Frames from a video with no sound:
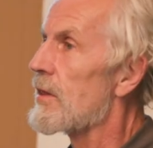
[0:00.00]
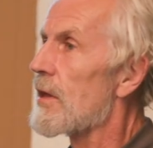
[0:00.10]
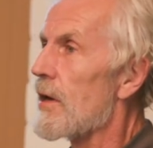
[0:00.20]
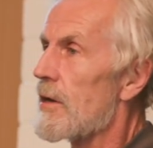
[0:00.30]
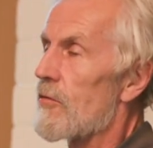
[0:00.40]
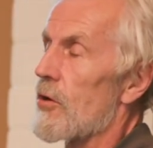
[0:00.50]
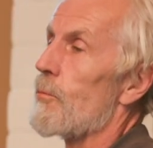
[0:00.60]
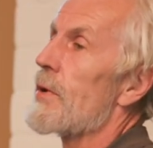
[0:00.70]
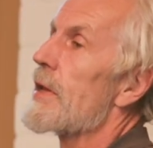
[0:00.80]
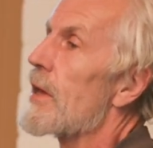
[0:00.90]
in there, and it's
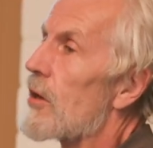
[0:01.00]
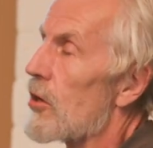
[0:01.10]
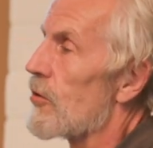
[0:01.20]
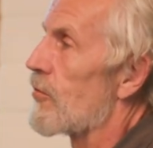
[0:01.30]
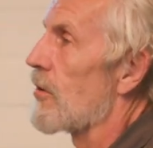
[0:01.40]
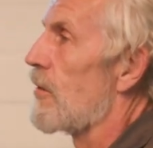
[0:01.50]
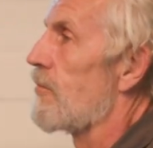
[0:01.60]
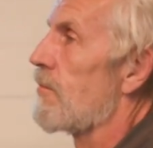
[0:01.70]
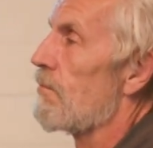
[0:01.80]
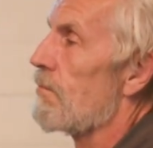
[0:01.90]
completely closed
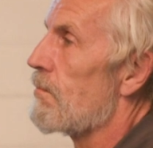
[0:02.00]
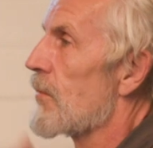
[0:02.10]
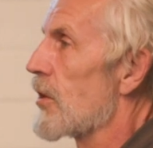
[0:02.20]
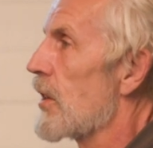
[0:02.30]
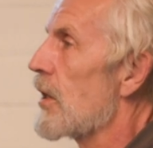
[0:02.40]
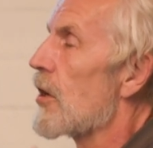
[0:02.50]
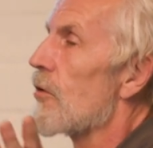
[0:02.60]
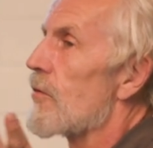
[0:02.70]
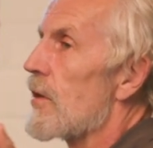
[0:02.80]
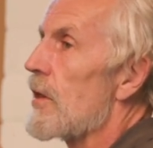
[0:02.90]
off. Nothing
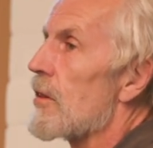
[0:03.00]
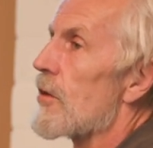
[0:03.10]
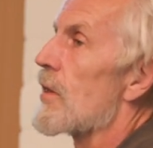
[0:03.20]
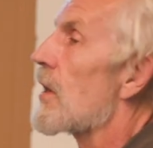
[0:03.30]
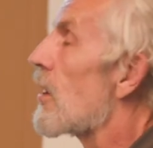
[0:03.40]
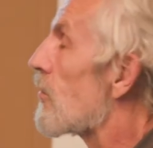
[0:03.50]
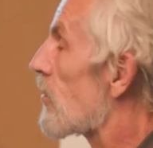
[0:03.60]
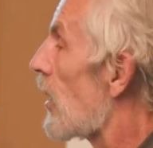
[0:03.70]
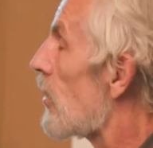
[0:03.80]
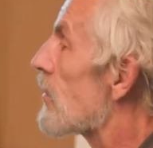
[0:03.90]
goes in, nothing
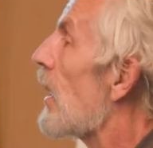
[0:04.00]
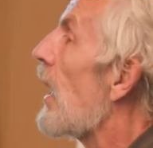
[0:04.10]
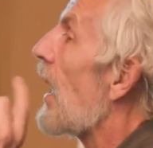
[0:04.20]
goes out,